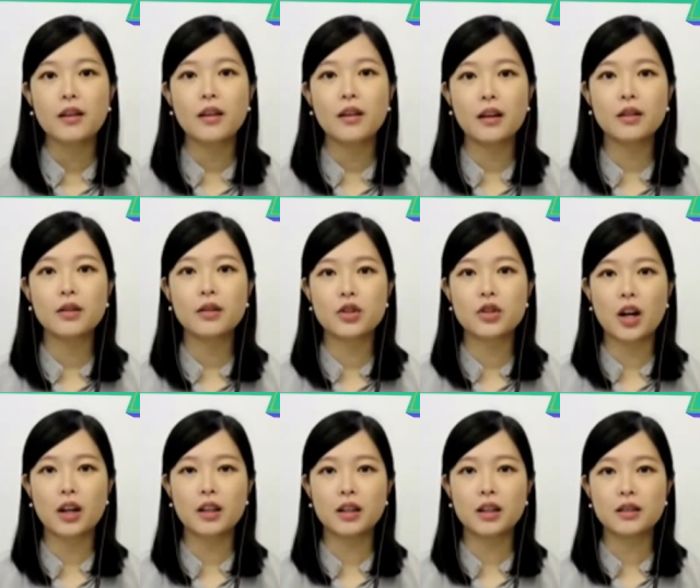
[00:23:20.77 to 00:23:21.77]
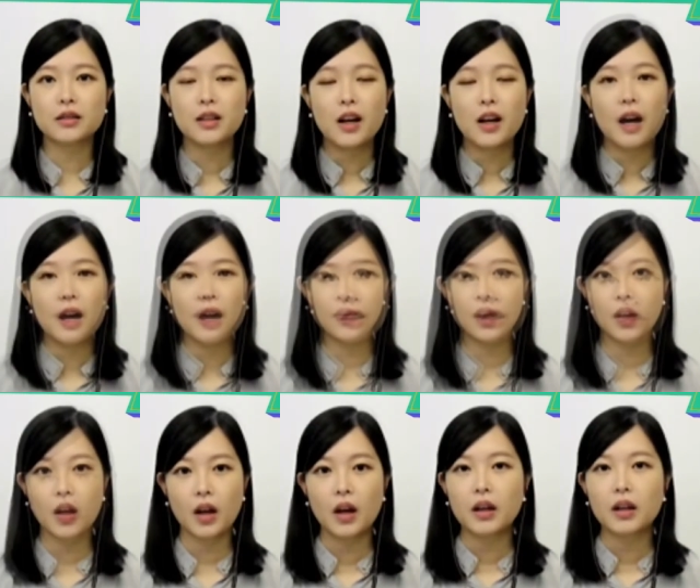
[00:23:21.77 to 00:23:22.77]
Thank you, Johnny.
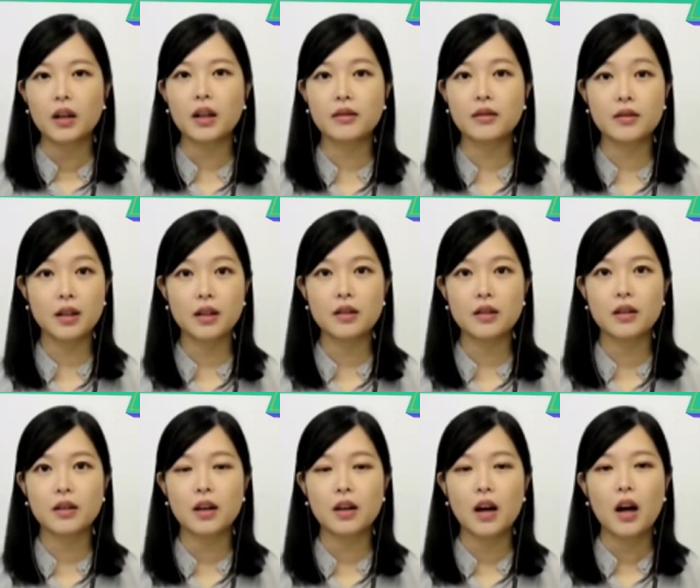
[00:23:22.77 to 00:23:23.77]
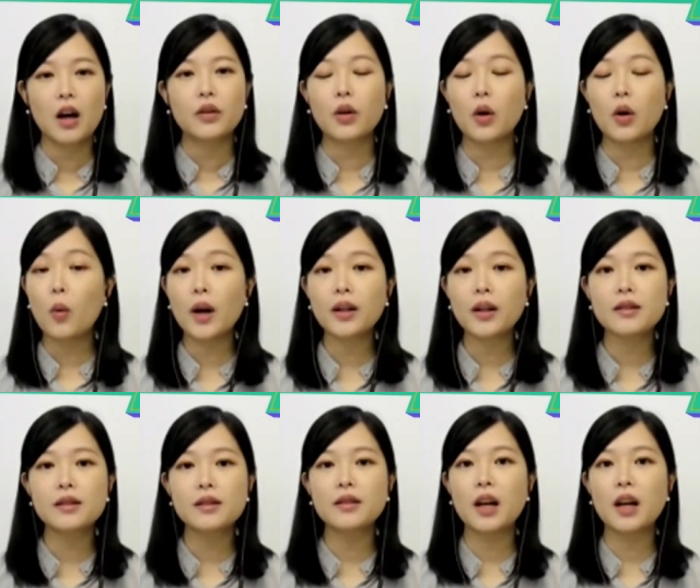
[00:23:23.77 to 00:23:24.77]
Indeed, no one
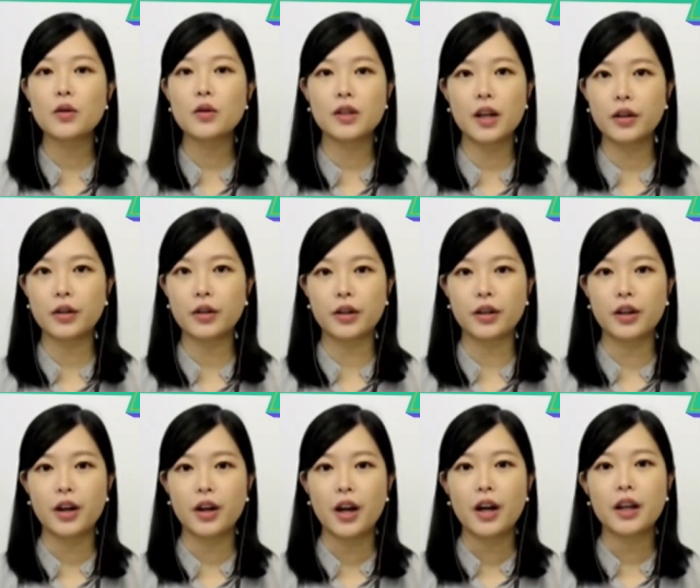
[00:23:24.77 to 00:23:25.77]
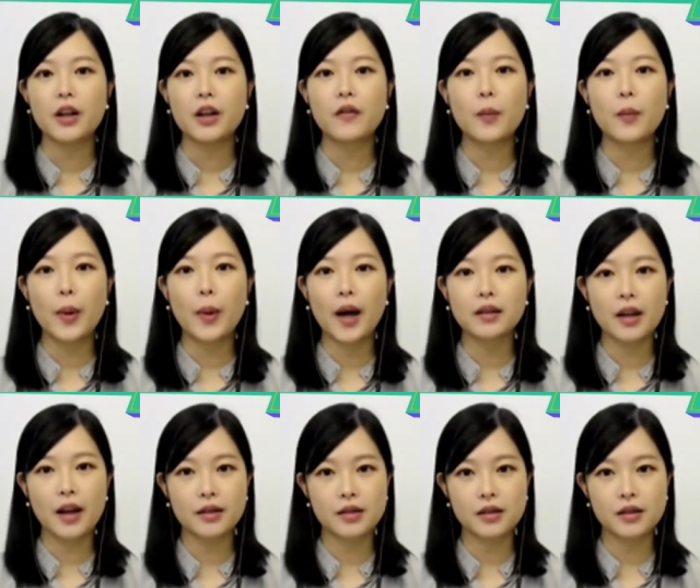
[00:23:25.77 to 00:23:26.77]
is an outsider. If a bad
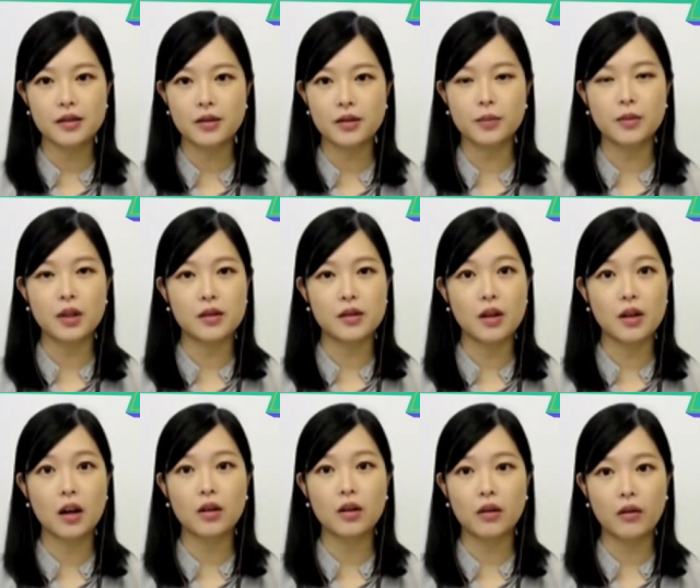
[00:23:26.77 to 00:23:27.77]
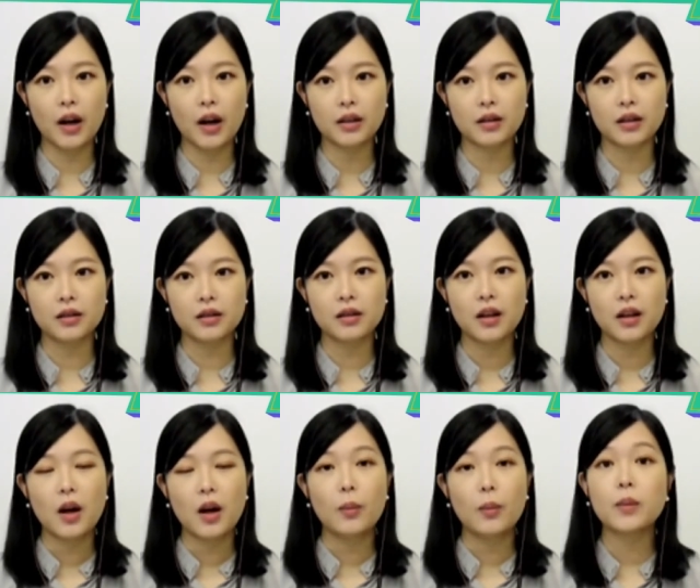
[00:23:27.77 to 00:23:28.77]
tax system is not corrected,
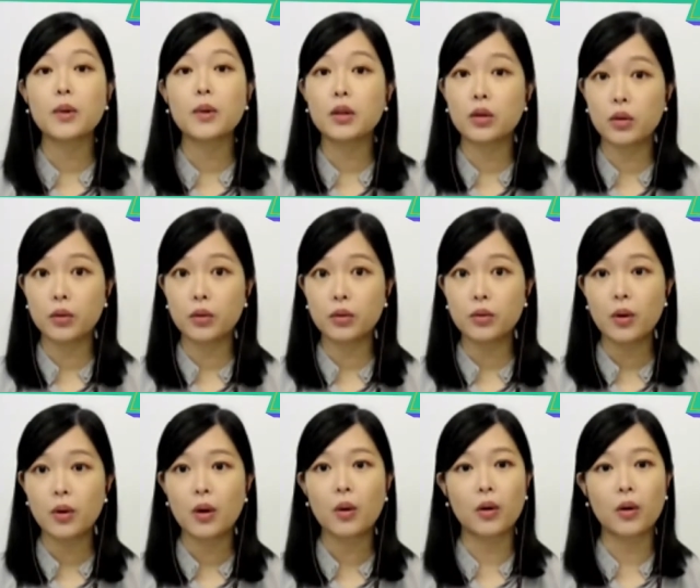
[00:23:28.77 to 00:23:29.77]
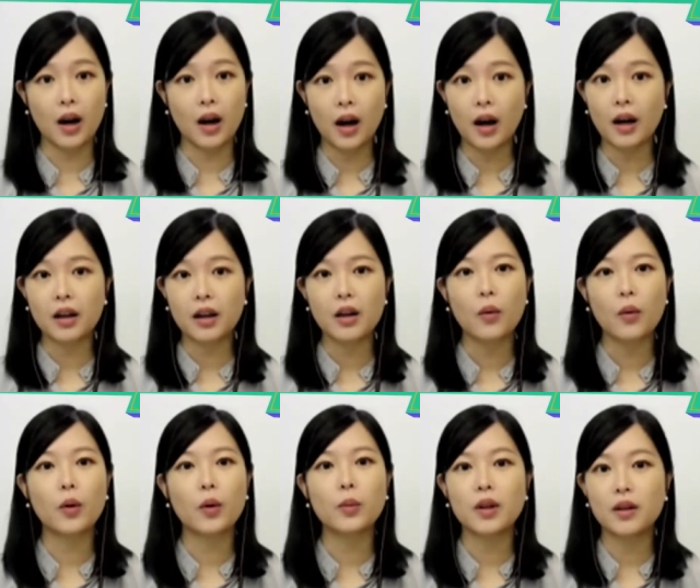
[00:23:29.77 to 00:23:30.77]
maybe you or I
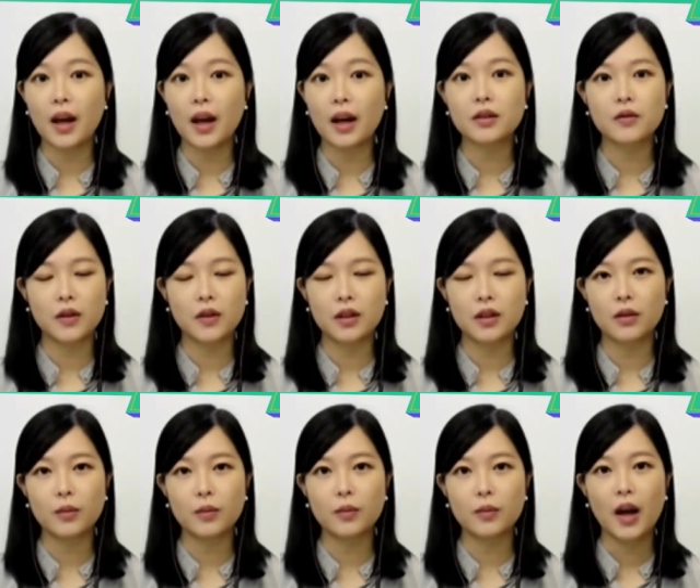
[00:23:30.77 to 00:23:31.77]
will be next victim.